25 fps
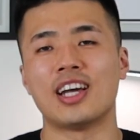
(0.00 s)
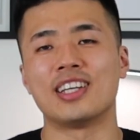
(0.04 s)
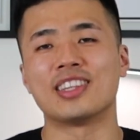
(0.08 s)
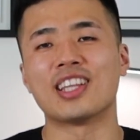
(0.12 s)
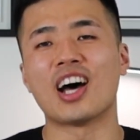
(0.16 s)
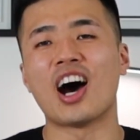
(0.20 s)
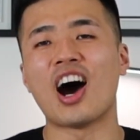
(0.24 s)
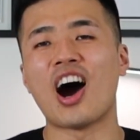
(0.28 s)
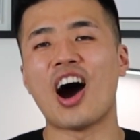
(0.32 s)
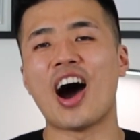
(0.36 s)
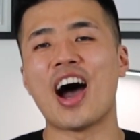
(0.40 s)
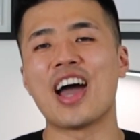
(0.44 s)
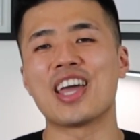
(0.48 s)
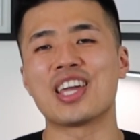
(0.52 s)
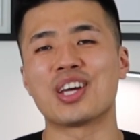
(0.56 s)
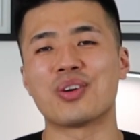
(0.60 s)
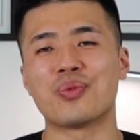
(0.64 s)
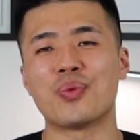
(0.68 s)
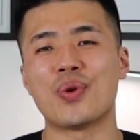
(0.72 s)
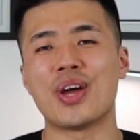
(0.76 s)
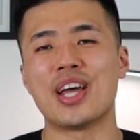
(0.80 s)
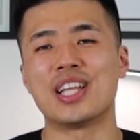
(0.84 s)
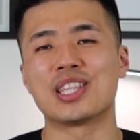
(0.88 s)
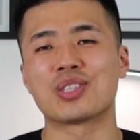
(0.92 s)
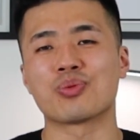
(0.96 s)
And the higher
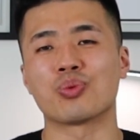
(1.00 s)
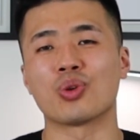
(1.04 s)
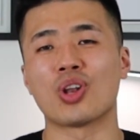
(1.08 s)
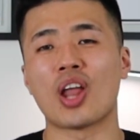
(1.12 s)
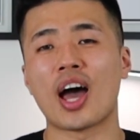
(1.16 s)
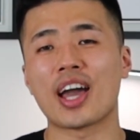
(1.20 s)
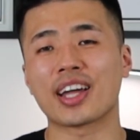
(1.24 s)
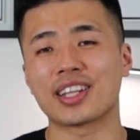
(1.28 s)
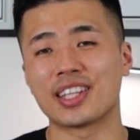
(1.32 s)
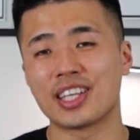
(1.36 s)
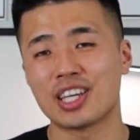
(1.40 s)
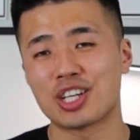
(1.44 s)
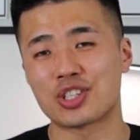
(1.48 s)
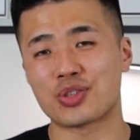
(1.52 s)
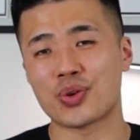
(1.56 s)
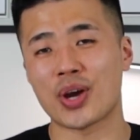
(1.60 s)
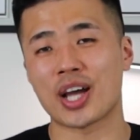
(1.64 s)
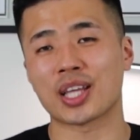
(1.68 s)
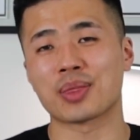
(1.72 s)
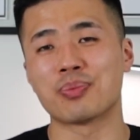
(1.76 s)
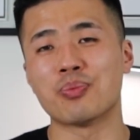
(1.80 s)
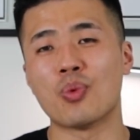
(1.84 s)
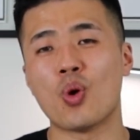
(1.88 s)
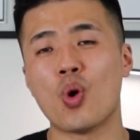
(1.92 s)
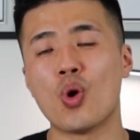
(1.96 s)
rent will likely
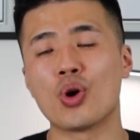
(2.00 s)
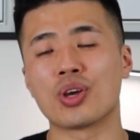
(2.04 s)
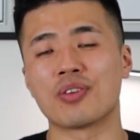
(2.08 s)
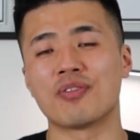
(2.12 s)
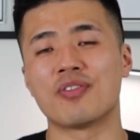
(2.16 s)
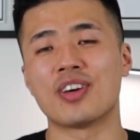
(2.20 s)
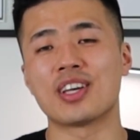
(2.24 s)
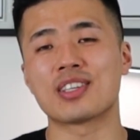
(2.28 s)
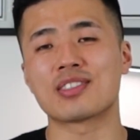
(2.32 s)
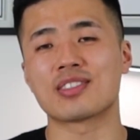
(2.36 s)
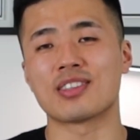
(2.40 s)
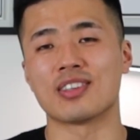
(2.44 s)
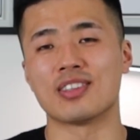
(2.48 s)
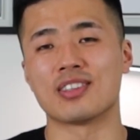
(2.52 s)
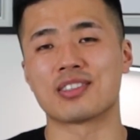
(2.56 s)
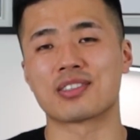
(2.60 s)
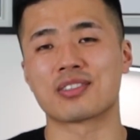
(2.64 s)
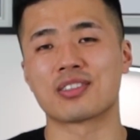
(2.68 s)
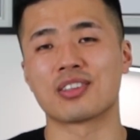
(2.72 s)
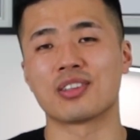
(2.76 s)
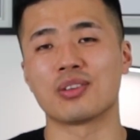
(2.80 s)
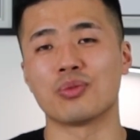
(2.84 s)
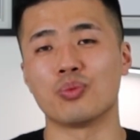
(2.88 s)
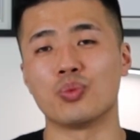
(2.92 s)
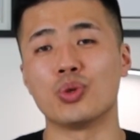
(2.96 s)
attract more
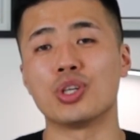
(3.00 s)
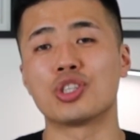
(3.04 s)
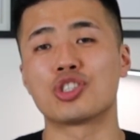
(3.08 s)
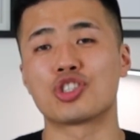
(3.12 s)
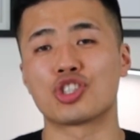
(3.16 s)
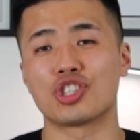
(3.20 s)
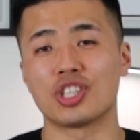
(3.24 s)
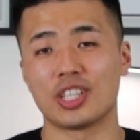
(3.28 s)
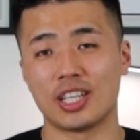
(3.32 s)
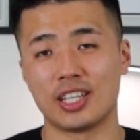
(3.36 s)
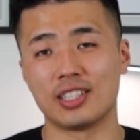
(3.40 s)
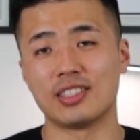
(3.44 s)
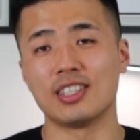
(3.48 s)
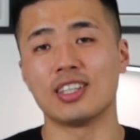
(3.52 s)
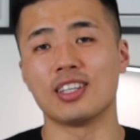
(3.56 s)
investors, which it